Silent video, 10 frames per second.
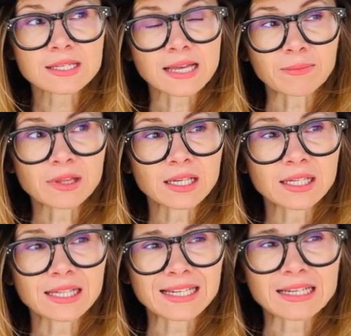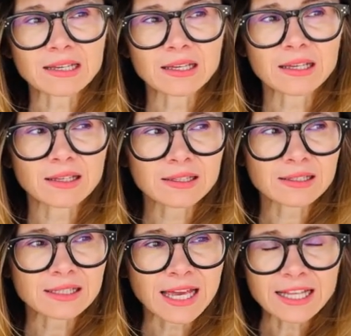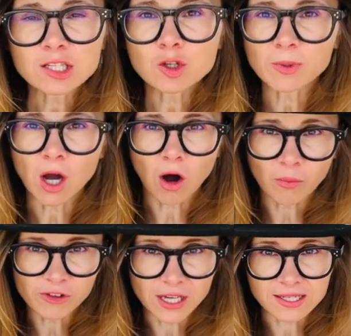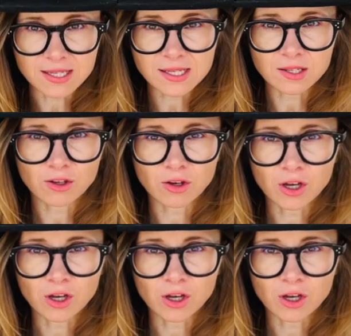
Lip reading: something that tends to be obvious